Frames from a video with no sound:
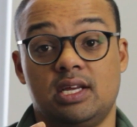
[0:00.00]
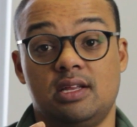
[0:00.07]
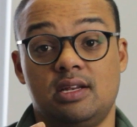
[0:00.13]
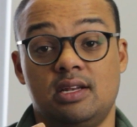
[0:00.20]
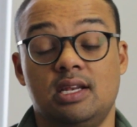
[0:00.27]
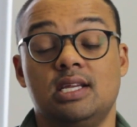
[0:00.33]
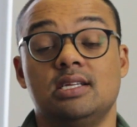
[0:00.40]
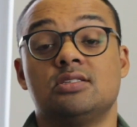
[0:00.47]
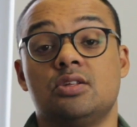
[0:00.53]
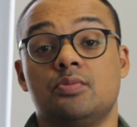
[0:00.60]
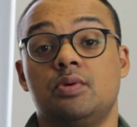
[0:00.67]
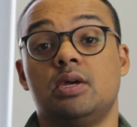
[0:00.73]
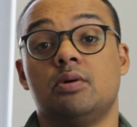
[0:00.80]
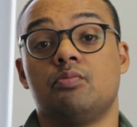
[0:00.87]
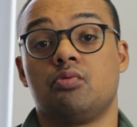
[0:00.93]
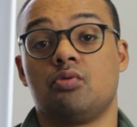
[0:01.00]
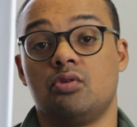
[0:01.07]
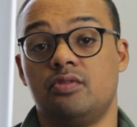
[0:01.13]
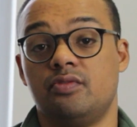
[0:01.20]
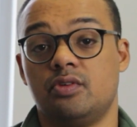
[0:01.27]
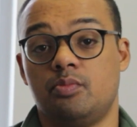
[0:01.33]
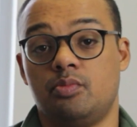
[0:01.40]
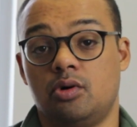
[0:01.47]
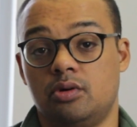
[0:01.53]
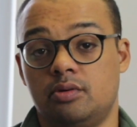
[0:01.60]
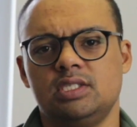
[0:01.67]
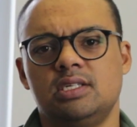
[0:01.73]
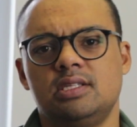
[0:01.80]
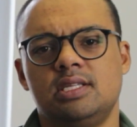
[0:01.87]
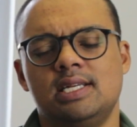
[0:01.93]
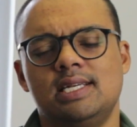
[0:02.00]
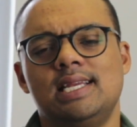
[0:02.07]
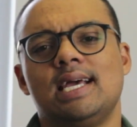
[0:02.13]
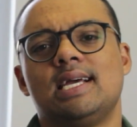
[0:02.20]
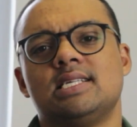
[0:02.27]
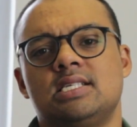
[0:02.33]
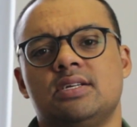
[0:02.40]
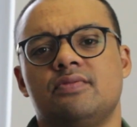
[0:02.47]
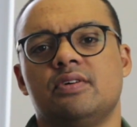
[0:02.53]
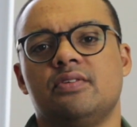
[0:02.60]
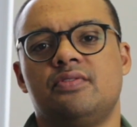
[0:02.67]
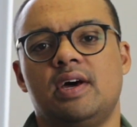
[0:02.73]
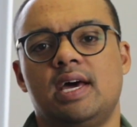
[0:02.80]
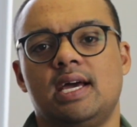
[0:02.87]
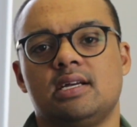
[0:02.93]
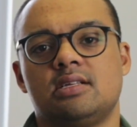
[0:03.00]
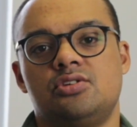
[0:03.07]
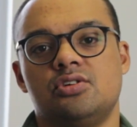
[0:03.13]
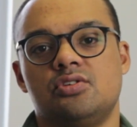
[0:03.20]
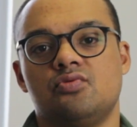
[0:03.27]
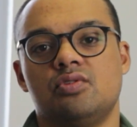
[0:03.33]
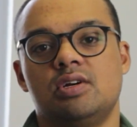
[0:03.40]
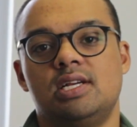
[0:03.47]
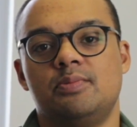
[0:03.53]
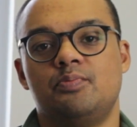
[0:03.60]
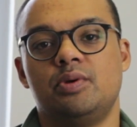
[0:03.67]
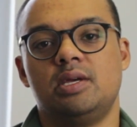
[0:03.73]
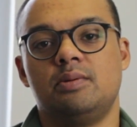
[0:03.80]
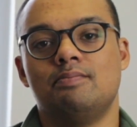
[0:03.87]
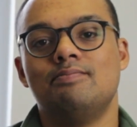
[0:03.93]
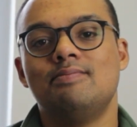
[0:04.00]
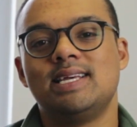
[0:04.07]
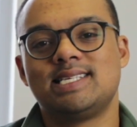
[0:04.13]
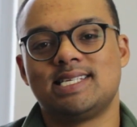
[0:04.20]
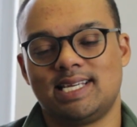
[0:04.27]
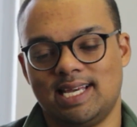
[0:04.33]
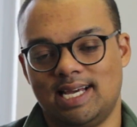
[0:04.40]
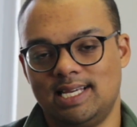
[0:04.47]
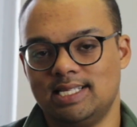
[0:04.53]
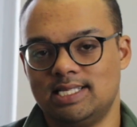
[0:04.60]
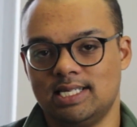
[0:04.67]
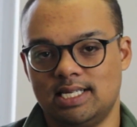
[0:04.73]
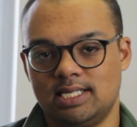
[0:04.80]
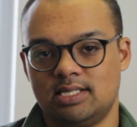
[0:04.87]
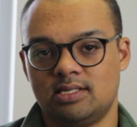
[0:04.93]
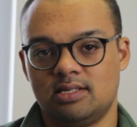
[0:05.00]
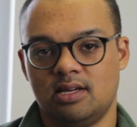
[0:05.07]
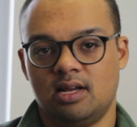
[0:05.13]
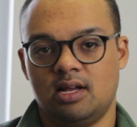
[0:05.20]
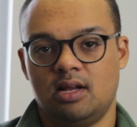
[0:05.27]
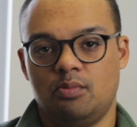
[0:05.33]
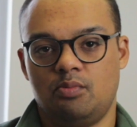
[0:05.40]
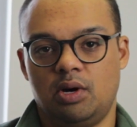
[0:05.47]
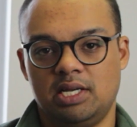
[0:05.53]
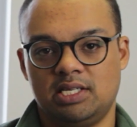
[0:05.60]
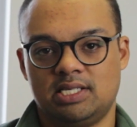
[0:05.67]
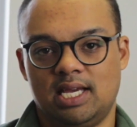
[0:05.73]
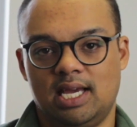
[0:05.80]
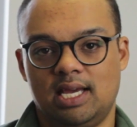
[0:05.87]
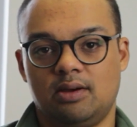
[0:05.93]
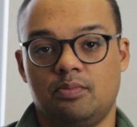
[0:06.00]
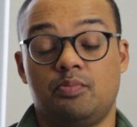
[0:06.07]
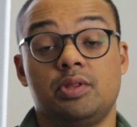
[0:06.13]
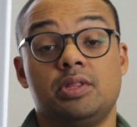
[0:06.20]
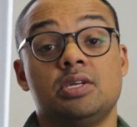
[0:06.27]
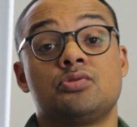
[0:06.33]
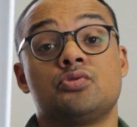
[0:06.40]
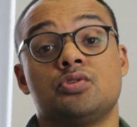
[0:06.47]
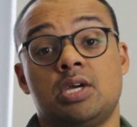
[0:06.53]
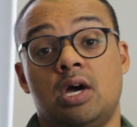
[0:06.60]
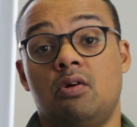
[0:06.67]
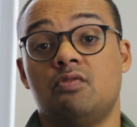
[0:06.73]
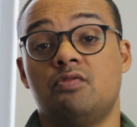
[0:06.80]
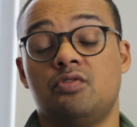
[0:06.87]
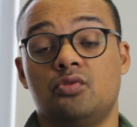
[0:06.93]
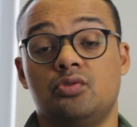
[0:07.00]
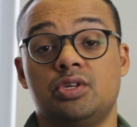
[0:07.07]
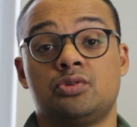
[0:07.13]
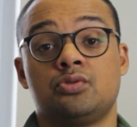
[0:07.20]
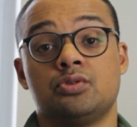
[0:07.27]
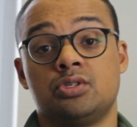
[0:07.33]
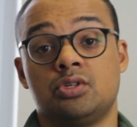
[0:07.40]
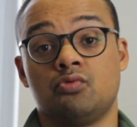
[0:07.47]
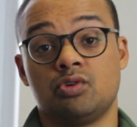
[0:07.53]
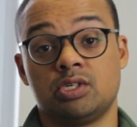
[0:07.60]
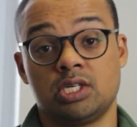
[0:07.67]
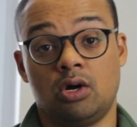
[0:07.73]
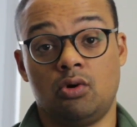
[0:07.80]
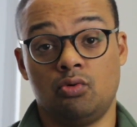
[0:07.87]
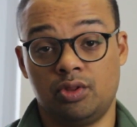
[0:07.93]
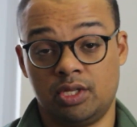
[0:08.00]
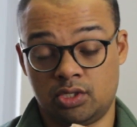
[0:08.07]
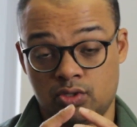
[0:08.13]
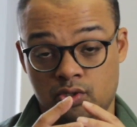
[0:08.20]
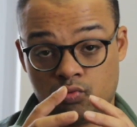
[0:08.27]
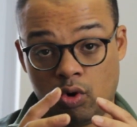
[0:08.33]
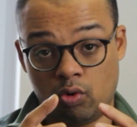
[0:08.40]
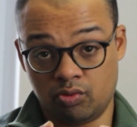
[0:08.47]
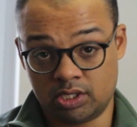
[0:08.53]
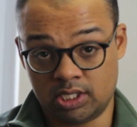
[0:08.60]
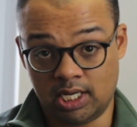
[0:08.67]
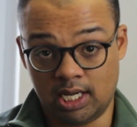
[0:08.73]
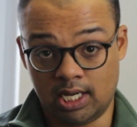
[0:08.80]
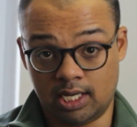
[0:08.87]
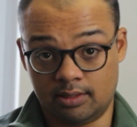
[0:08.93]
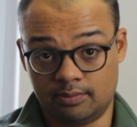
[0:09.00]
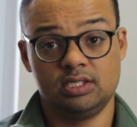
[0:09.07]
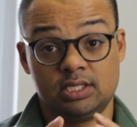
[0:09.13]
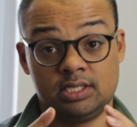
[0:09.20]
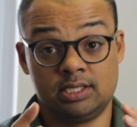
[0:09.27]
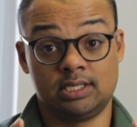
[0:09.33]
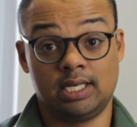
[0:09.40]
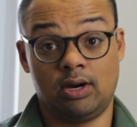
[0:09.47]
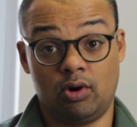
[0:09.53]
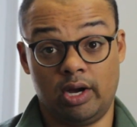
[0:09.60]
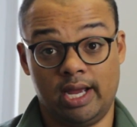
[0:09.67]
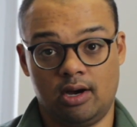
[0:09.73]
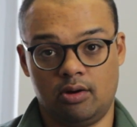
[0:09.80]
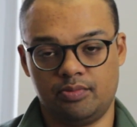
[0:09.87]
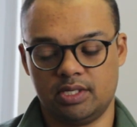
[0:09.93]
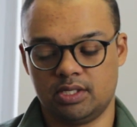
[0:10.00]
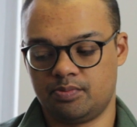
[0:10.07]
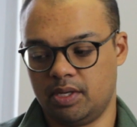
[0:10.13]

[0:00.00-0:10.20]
that needs to be improved upon. The negative effect should really be mitigated by saying, but this was helpful, this was the result, this is what was learned, this is how I helped this